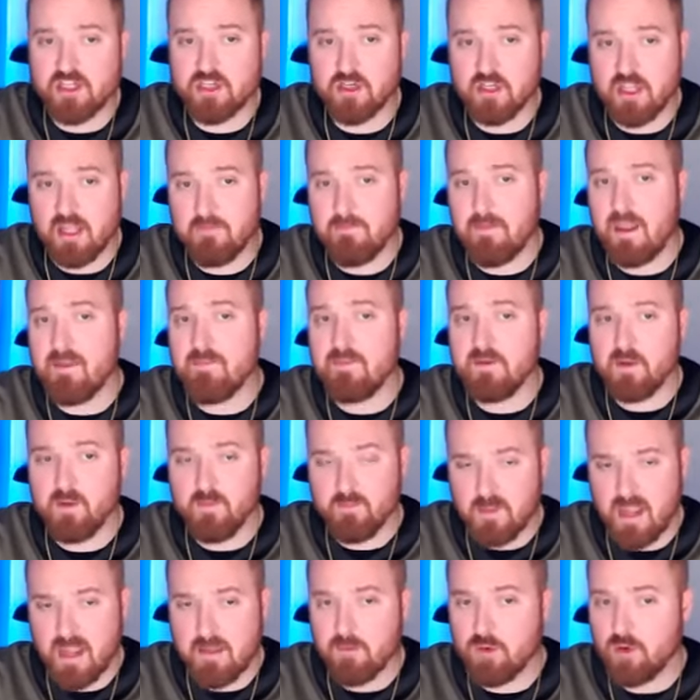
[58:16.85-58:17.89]
They may be
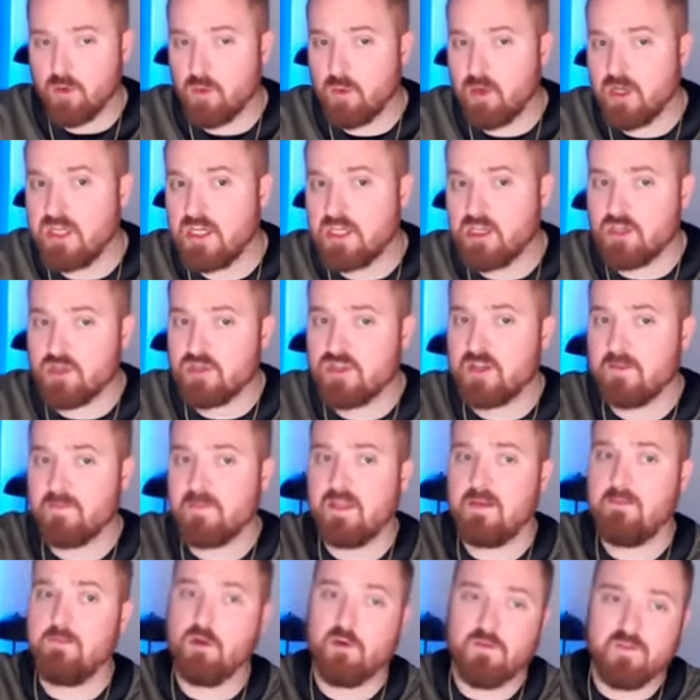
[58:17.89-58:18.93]
able to willing to do
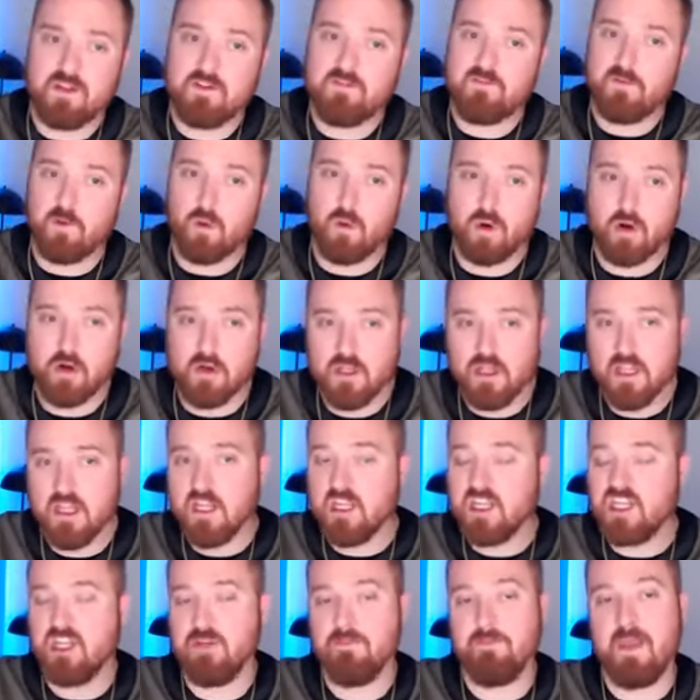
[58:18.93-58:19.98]
something moving forward.
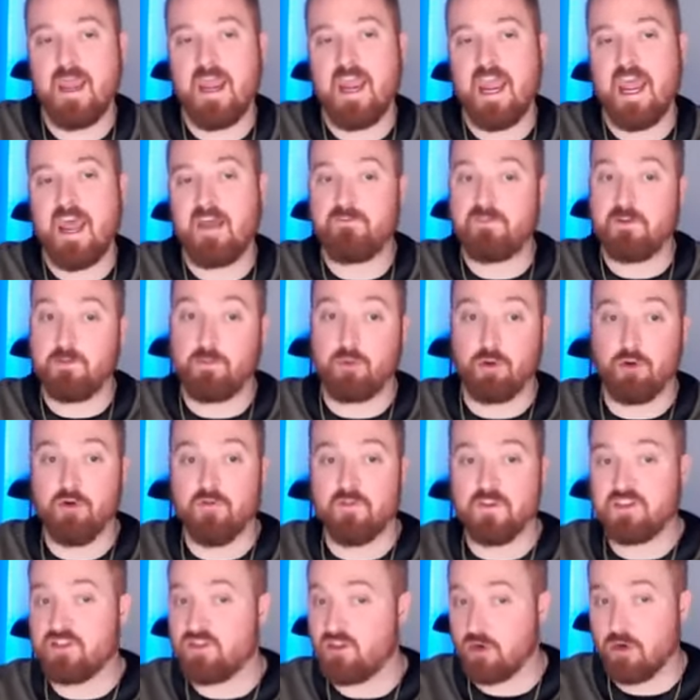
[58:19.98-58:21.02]
You may have to prove
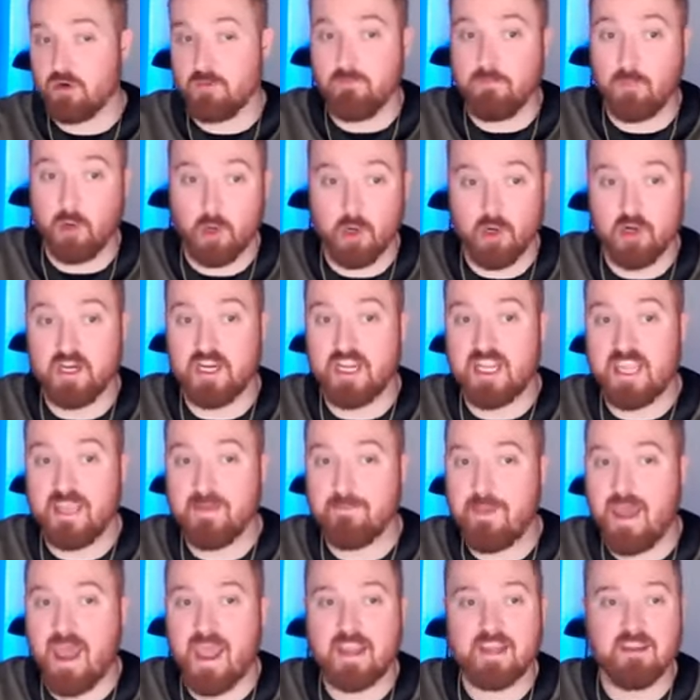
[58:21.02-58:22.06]
a certain burden to get
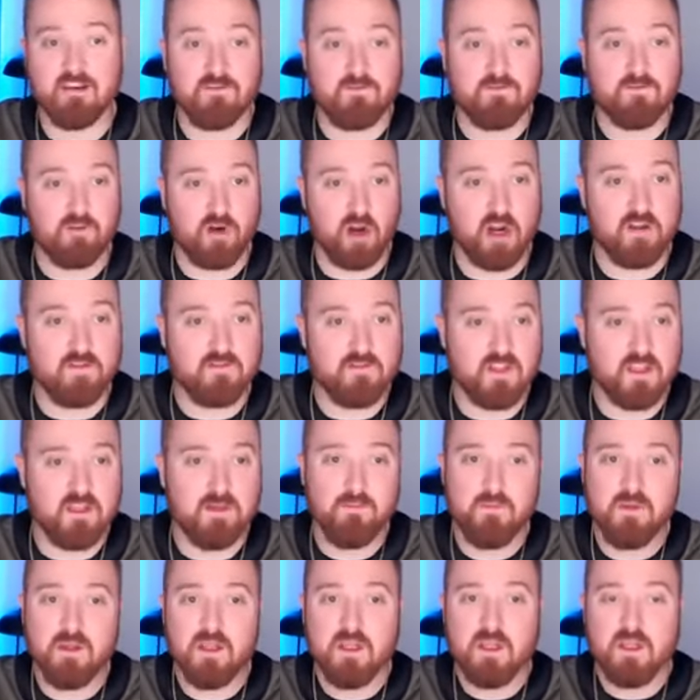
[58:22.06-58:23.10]
back in front of
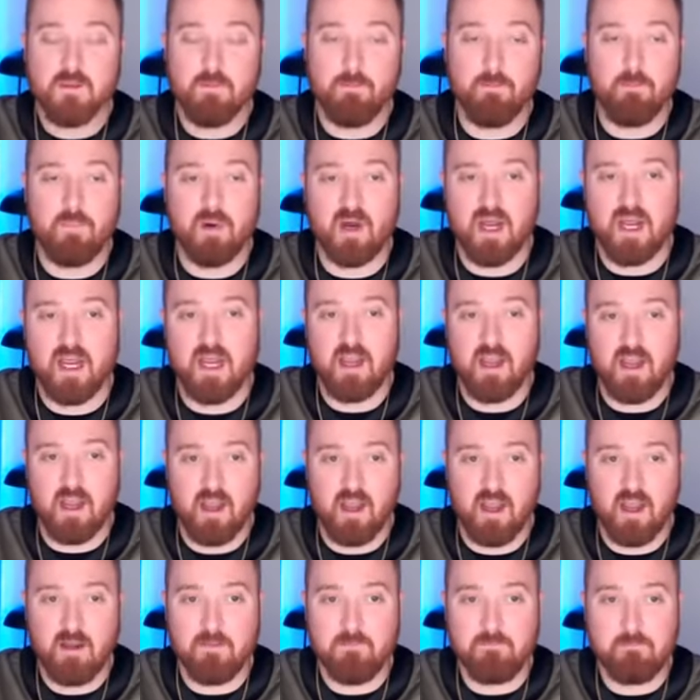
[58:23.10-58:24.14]
them, but
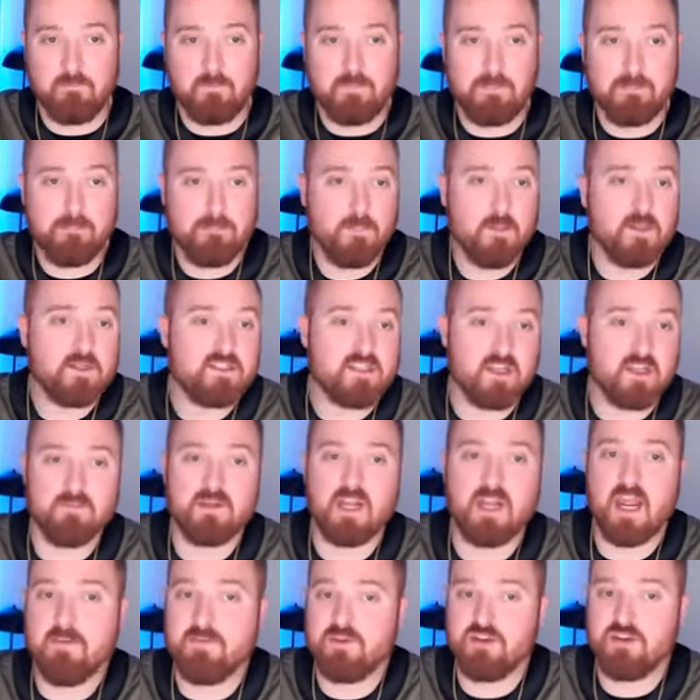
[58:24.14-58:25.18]
um,
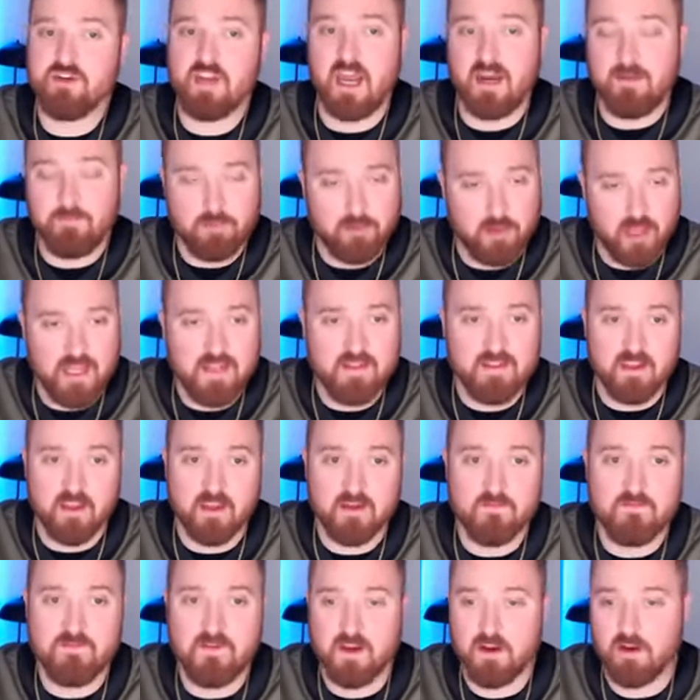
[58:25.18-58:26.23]
sometimes you got to play the
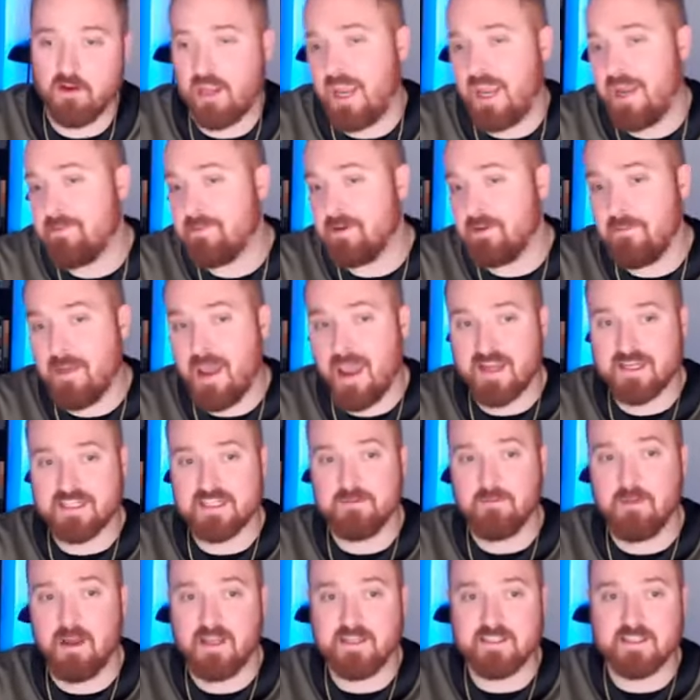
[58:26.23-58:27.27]
unfair game to
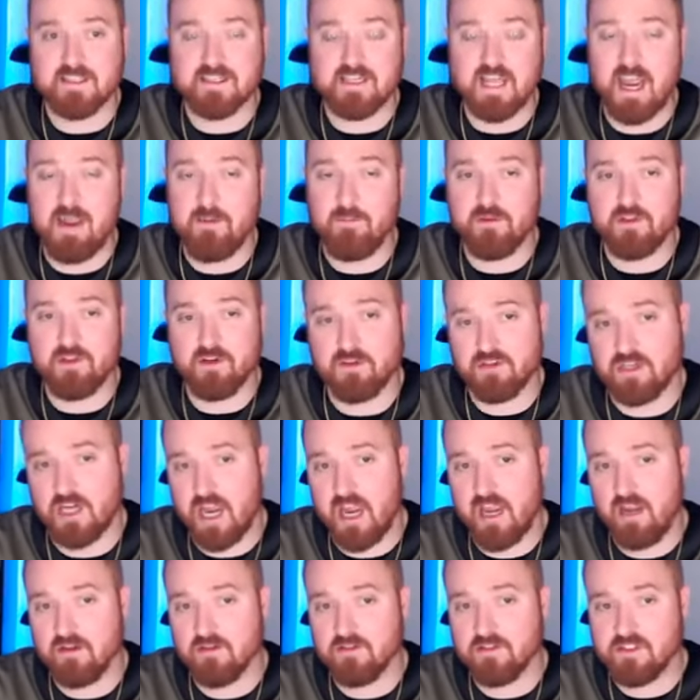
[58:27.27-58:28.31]
maximize the time with your
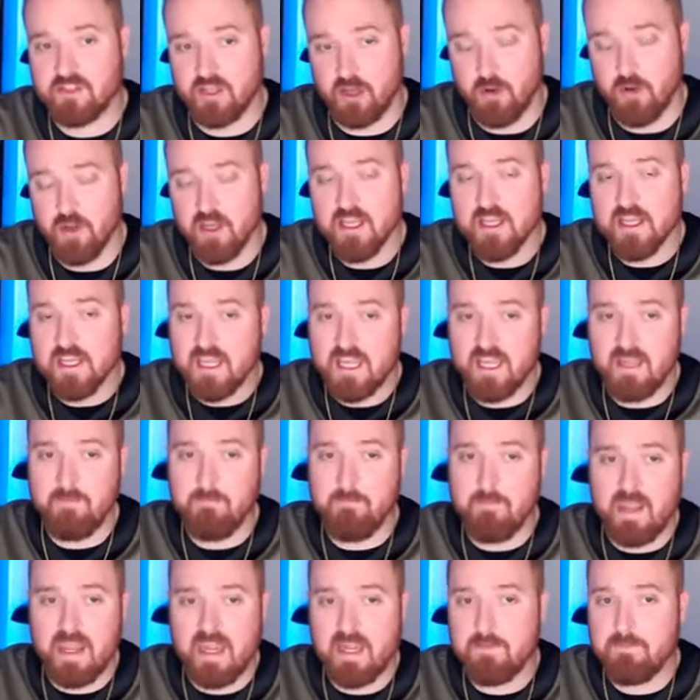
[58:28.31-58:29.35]
child. So it
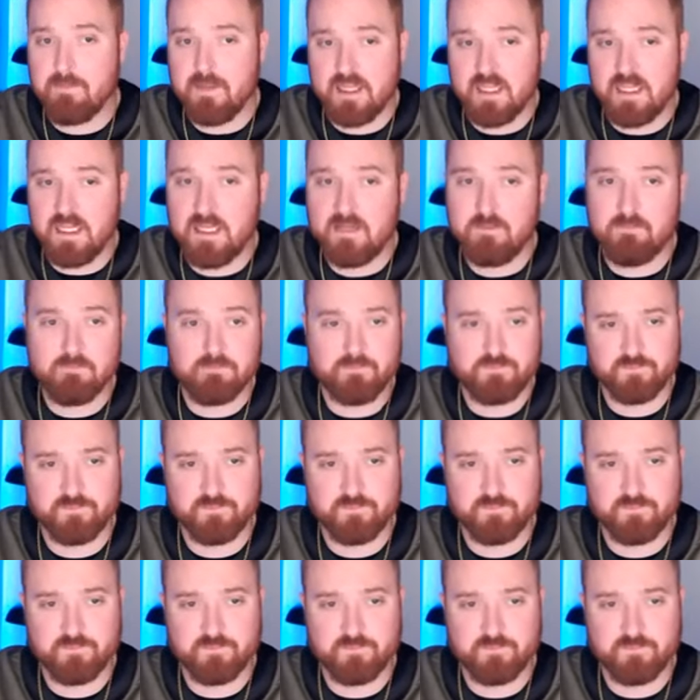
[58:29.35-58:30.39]
may be
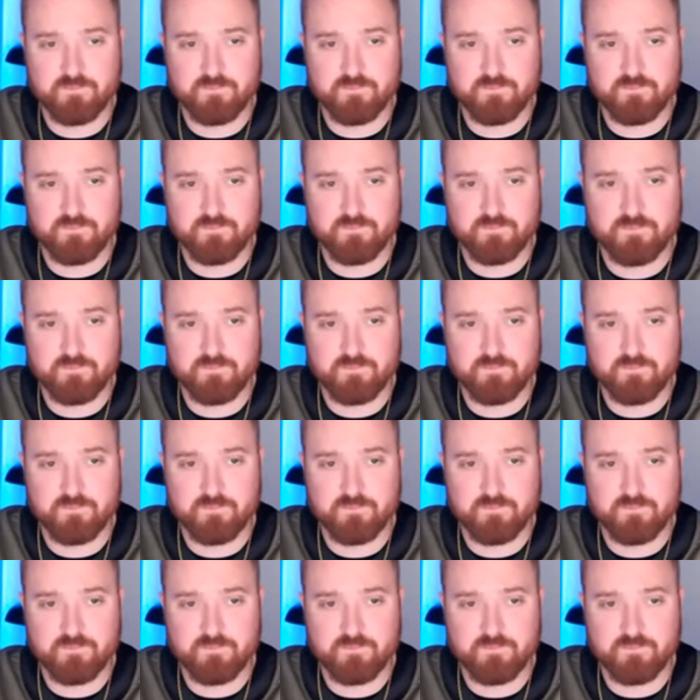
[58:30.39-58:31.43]
going
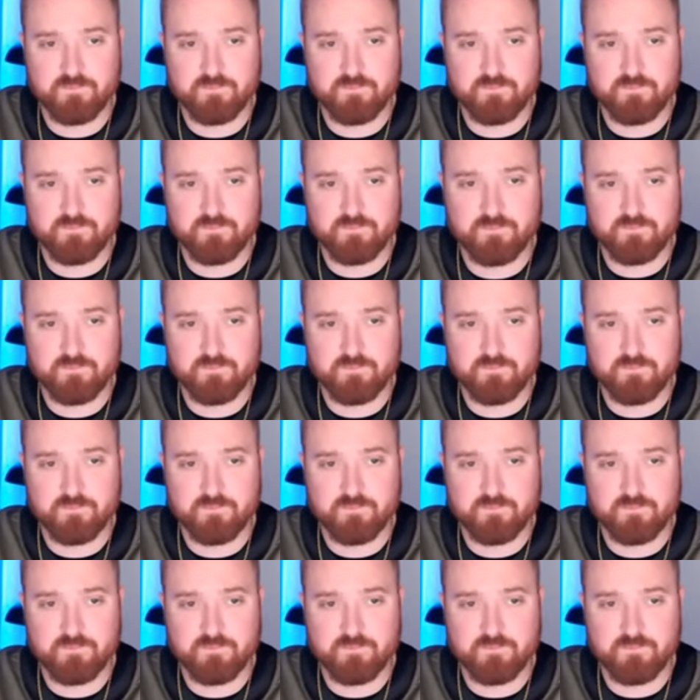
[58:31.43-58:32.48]
back in front, maybe
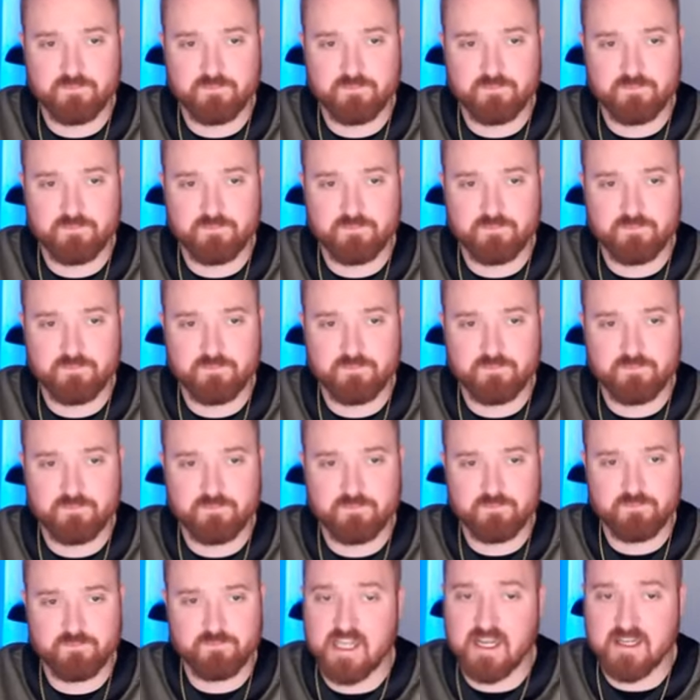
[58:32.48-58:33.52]
going and getting that hair
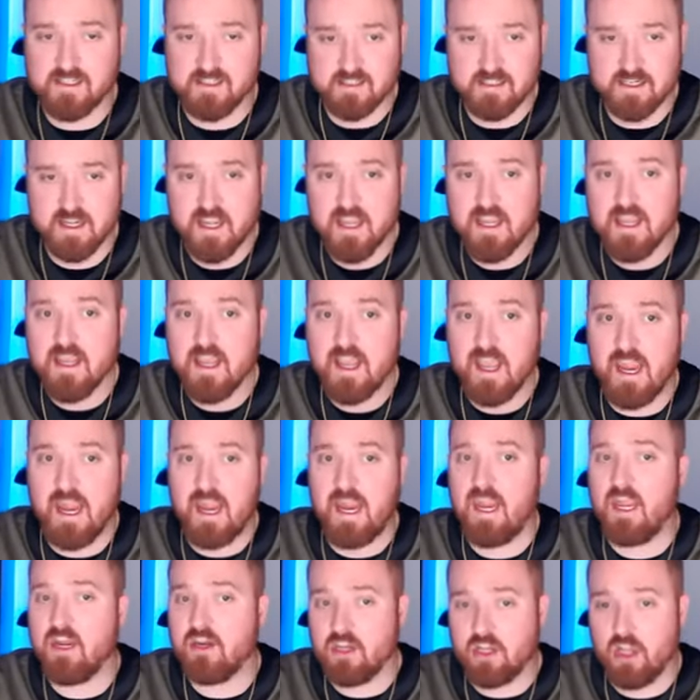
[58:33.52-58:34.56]
follicle test
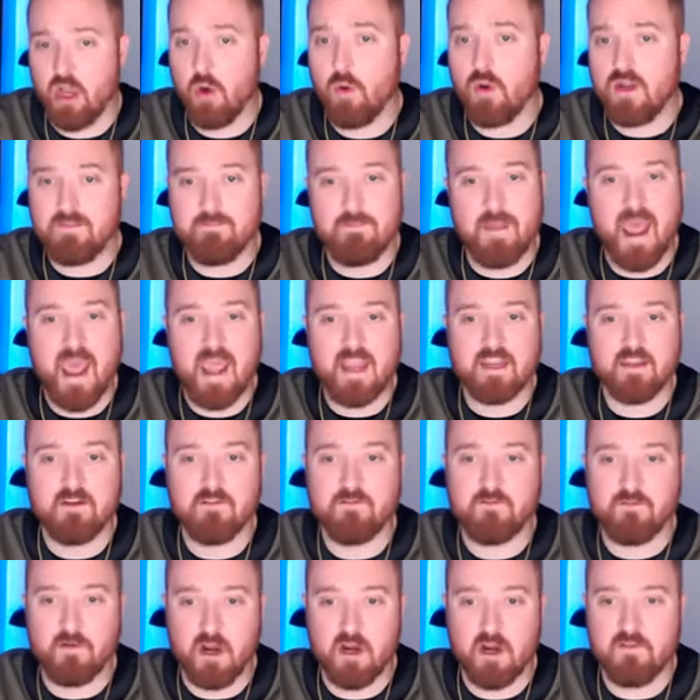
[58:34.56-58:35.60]
and going back in
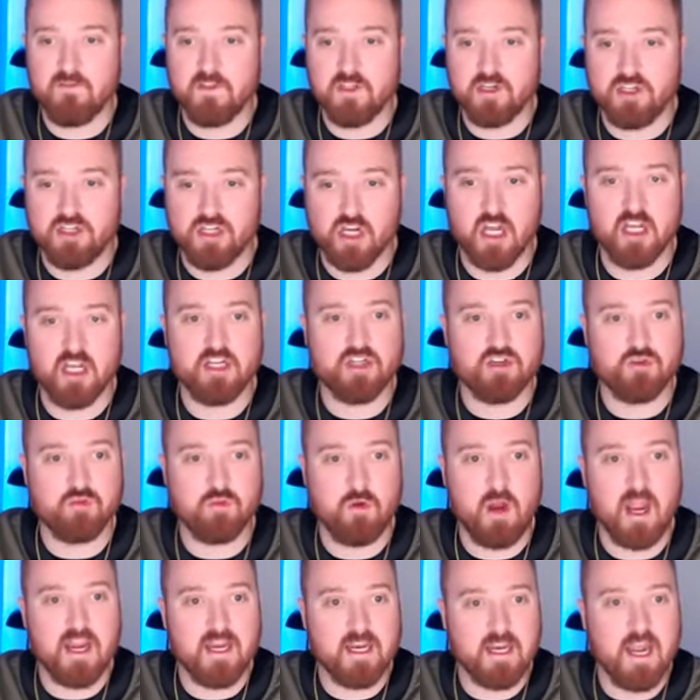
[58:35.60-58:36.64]
front of the judge
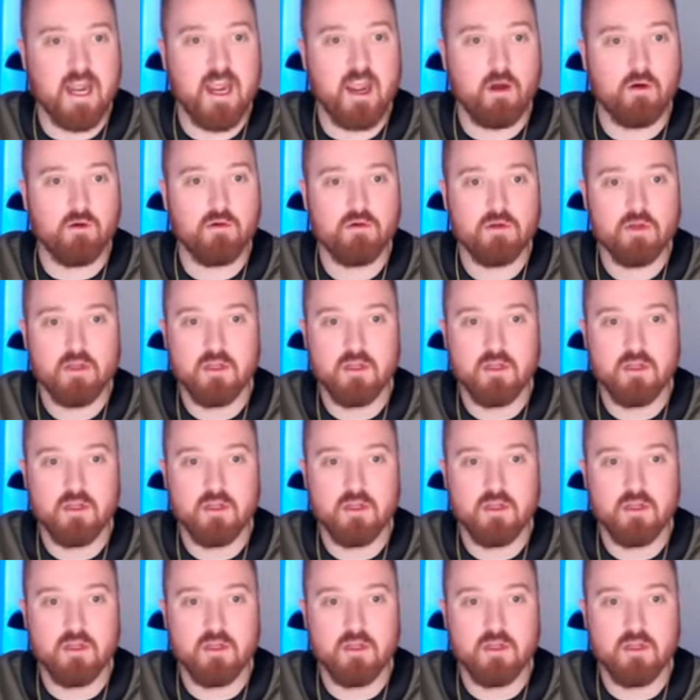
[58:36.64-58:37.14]
right now.